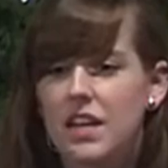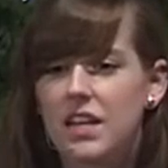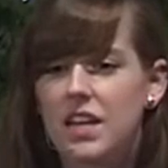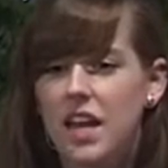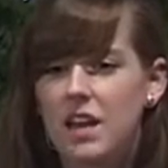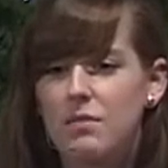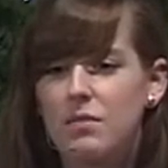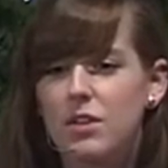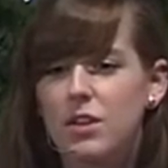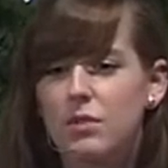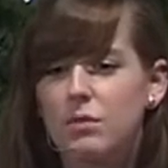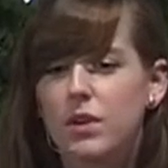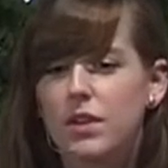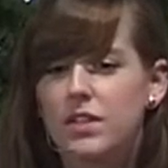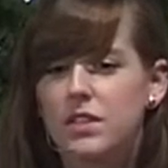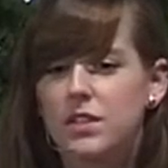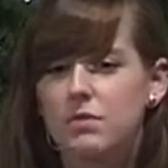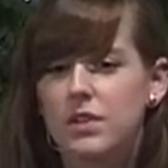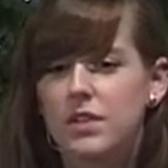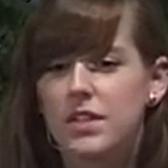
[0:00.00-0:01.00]
came into the world
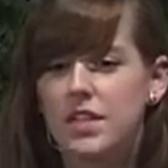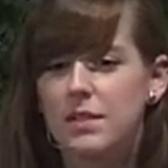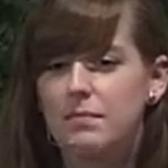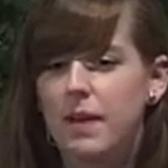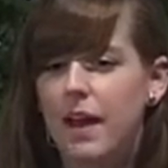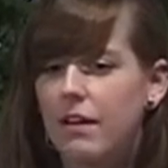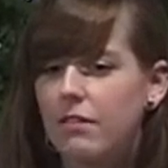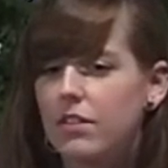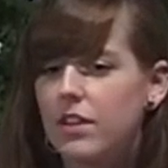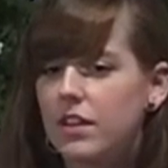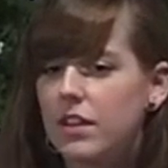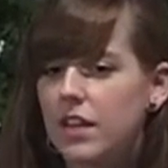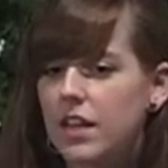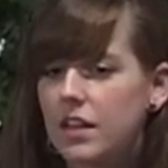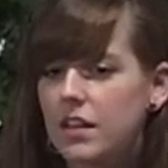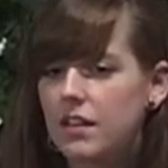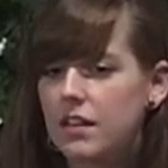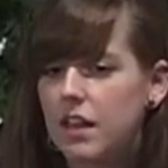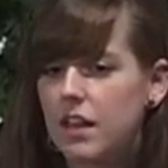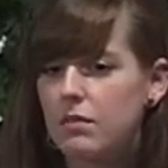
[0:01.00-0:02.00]
to redeem
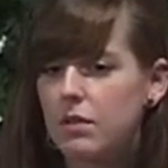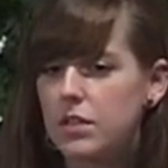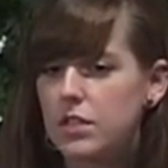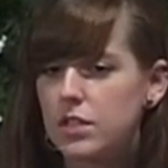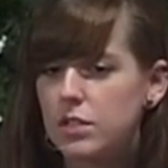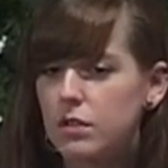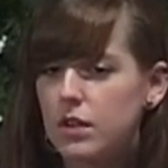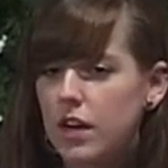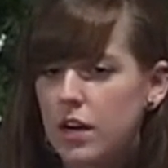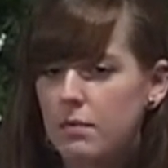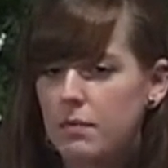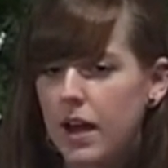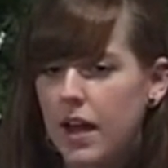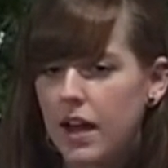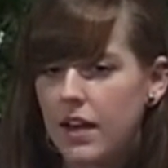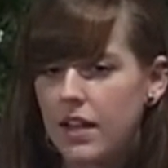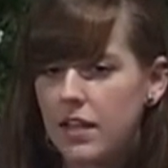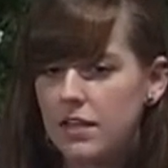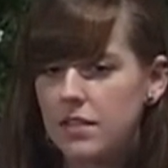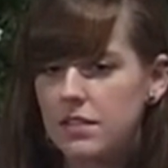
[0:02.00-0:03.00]
everything that we do in our
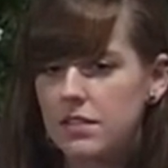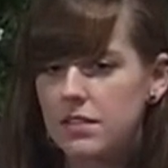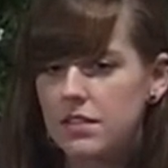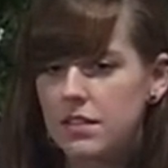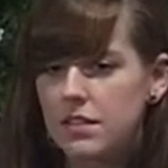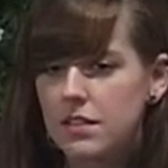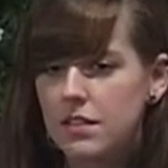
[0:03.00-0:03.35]
bodies.